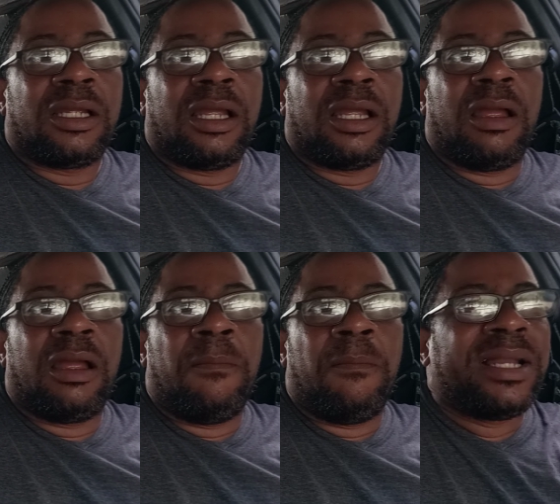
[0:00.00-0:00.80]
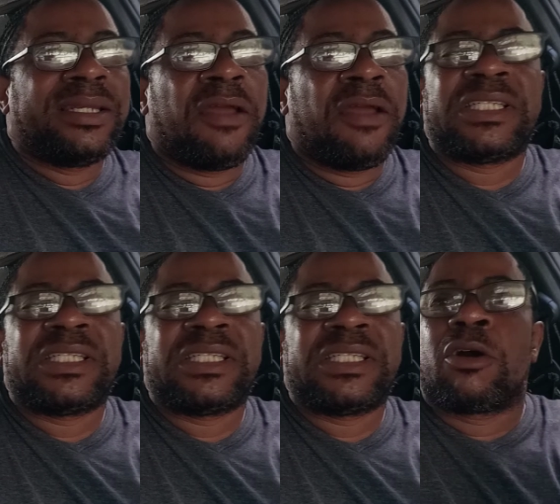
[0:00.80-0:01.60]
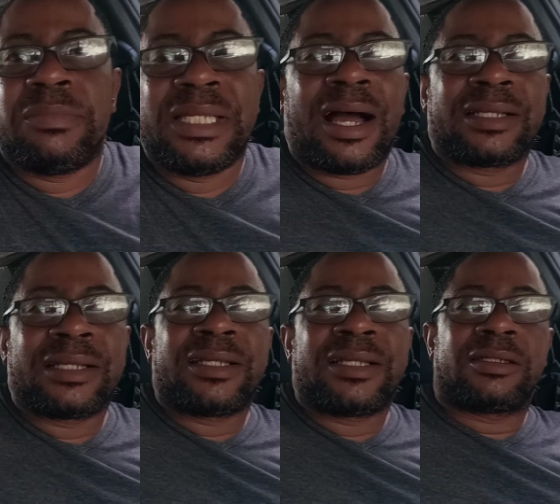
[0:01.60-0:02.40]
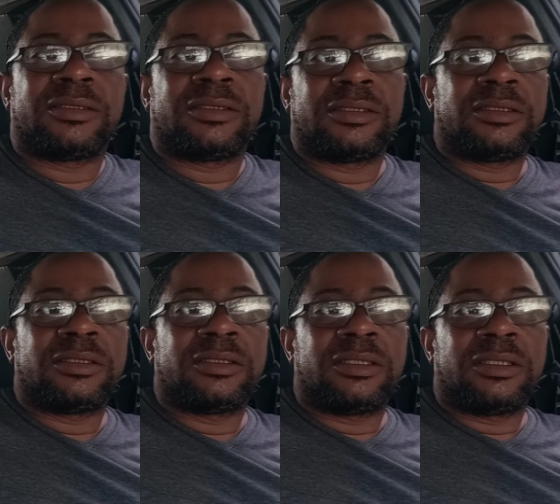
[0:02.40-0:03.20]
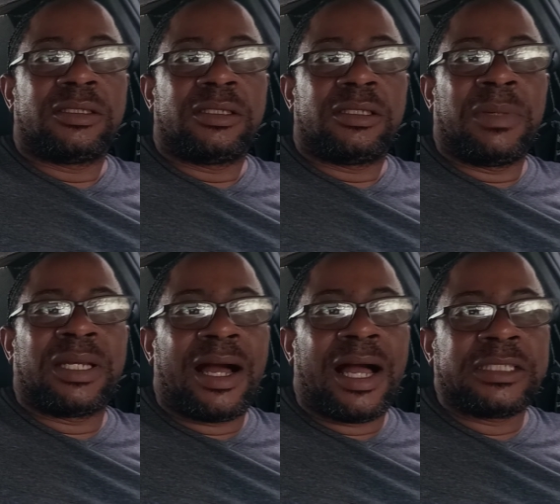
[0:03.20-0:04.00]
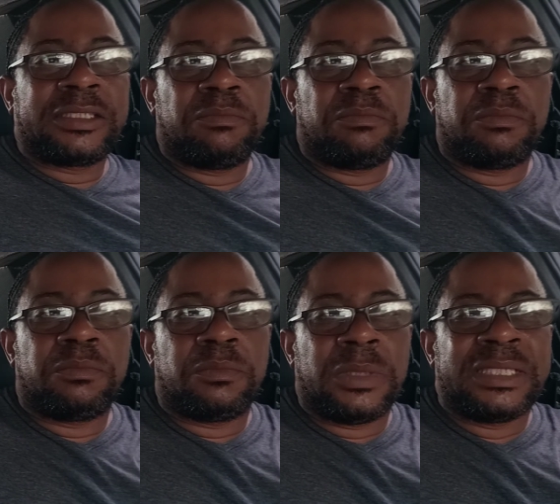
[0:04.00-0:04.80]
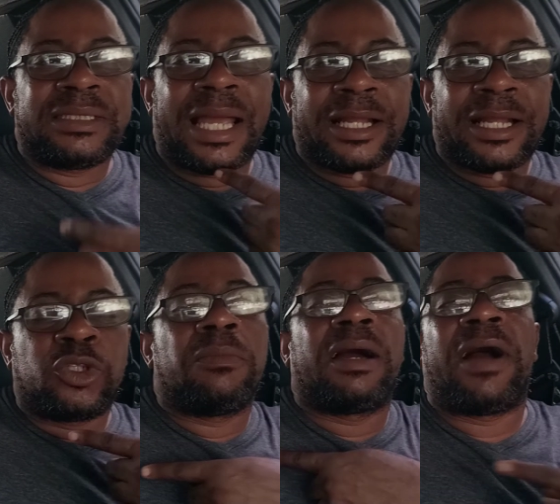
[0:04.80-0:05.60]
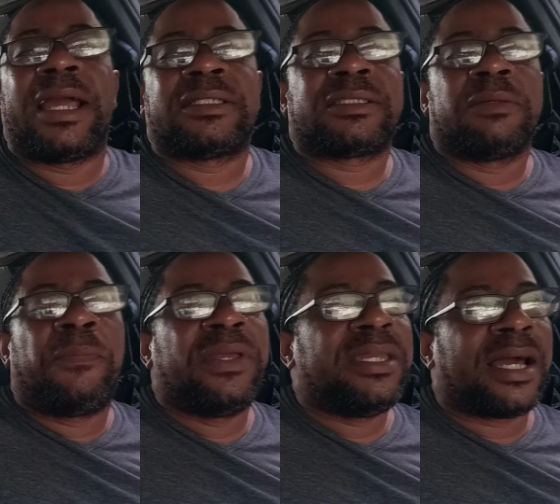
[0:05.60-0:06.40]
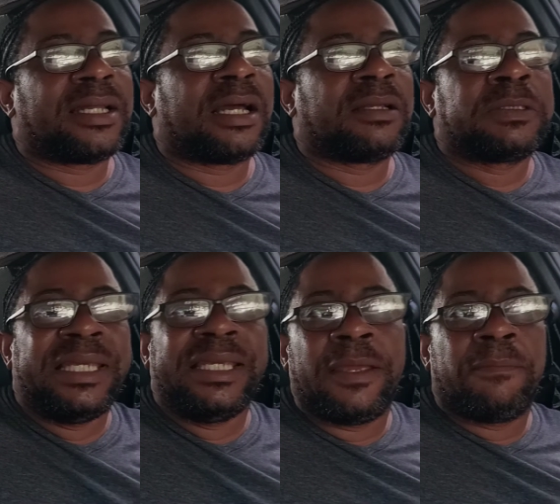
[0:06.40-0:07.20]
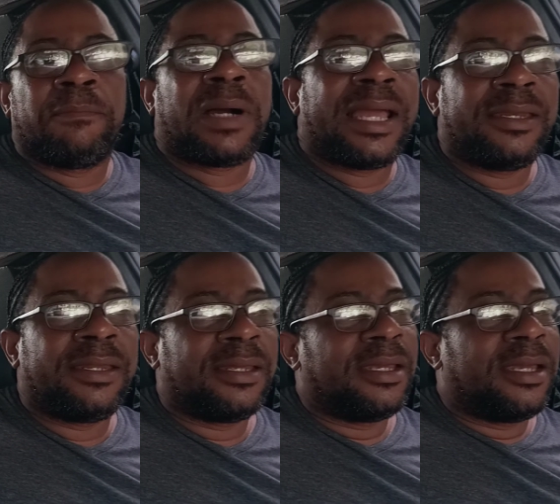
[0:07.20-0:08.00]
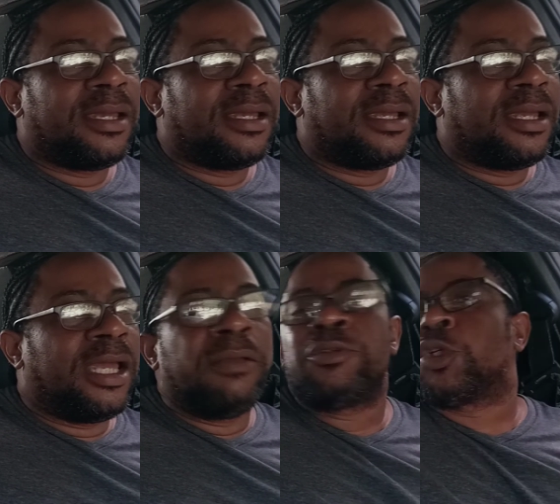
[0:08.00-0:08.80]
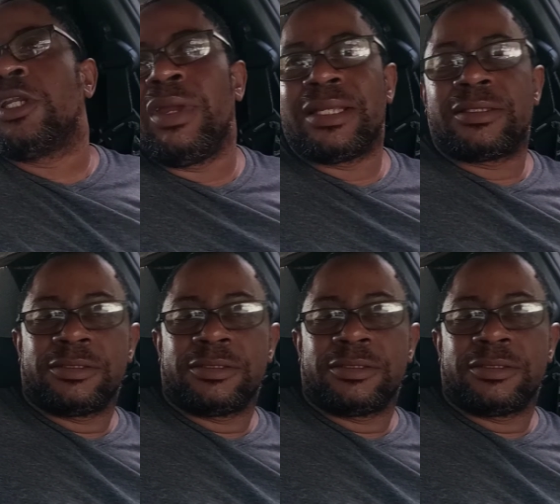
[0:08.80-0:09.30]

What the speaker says: me I wonder if it's a gunman him did the attack. Because it's like to the man voice him opinion and speak him mind, him shouldn't do it.